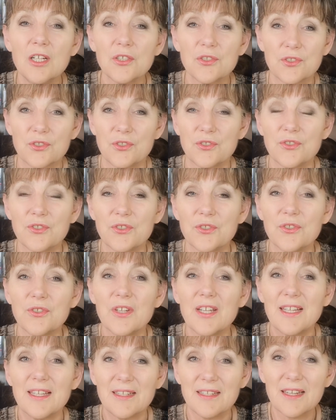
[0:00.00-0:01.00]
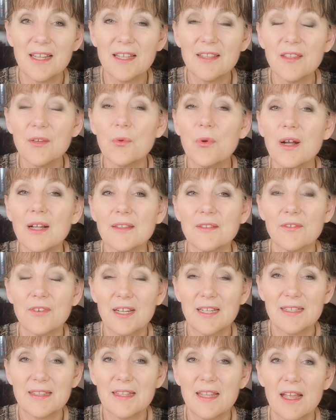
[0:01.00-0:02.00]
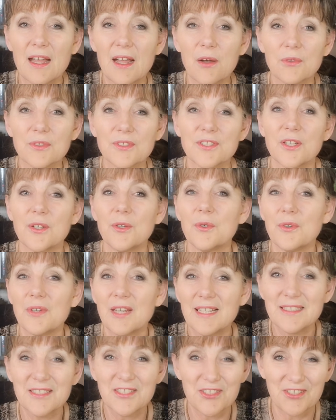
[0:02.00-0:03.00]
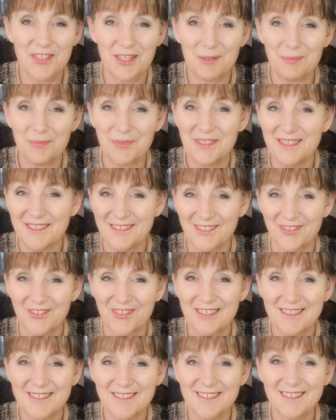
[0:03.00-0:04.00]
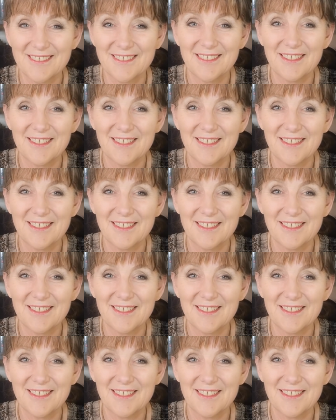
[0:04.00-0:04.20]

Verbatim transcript: to do another one right now, so let's jump into it.